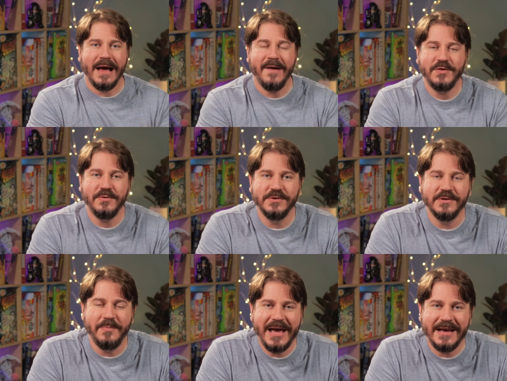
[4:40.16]
I've told you in
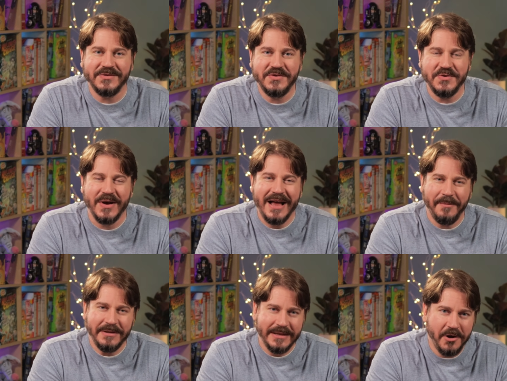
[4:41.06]
the past too,
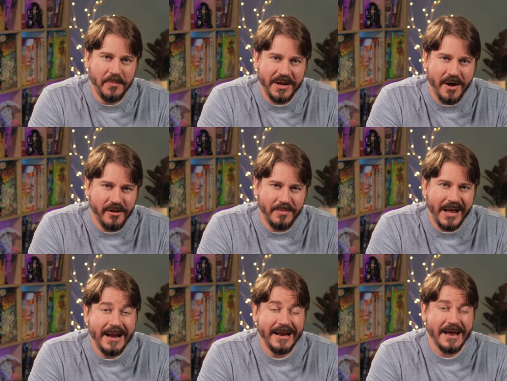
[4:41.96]
I'm a little bit
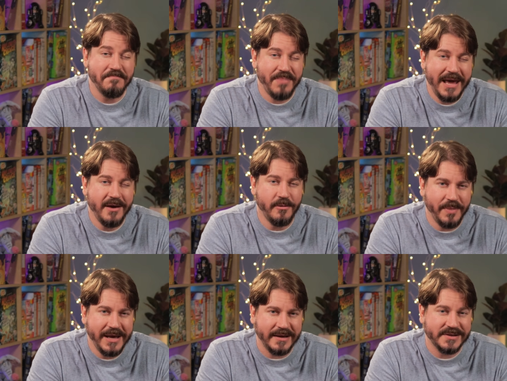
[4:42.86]
colorblind and pale
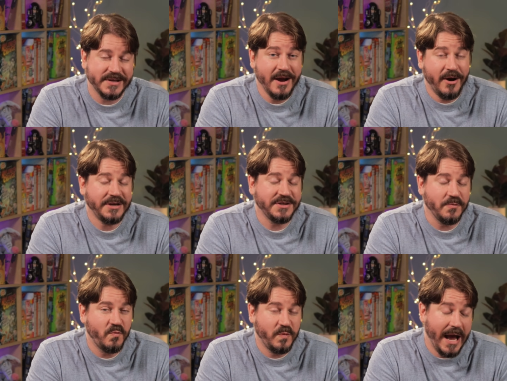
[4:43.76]
pinks are
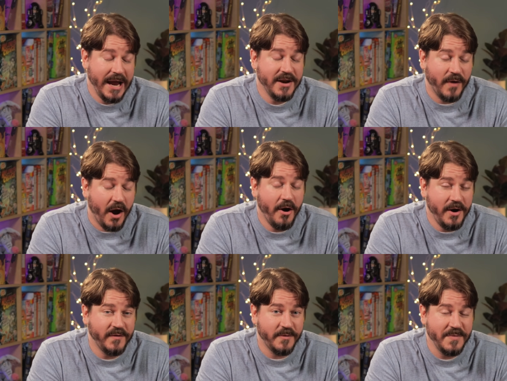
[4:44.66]
actually kind of
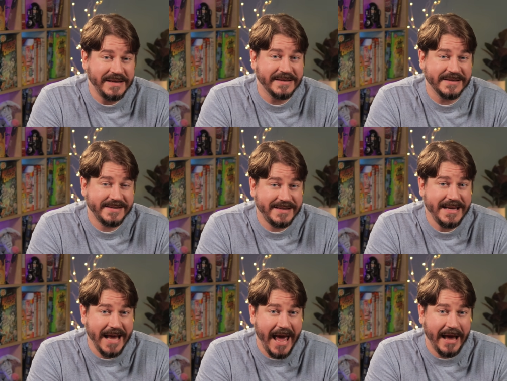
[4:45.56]
hard for me to
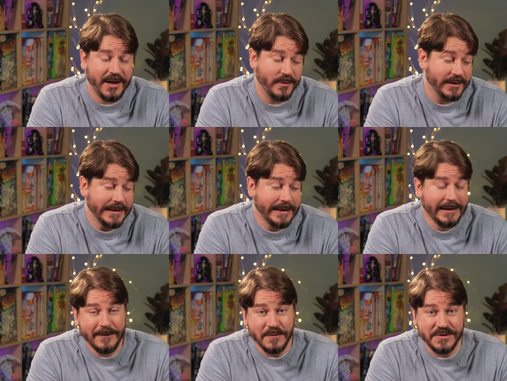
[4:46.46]
see accurately.
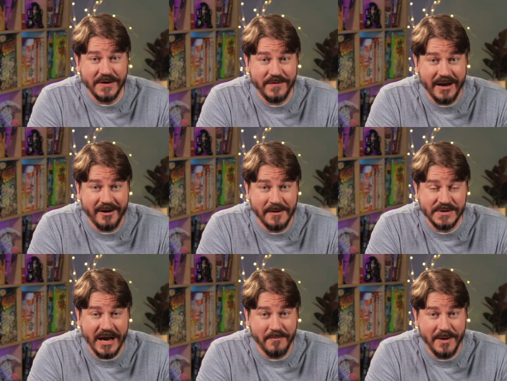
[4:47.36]
We'll see if that
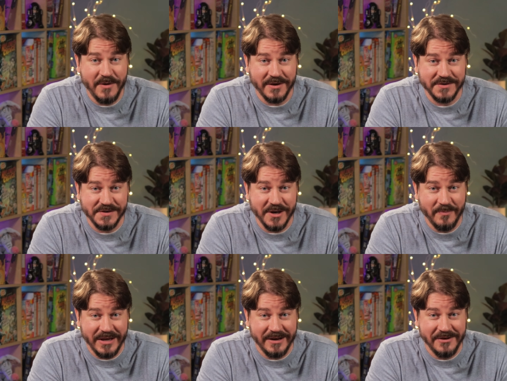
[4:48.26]
comes out. Maybe I'll see
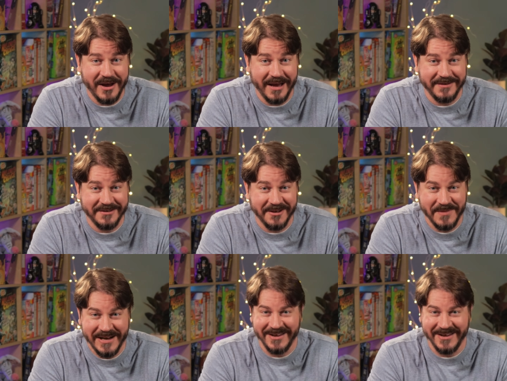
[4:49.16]
something and you guys see something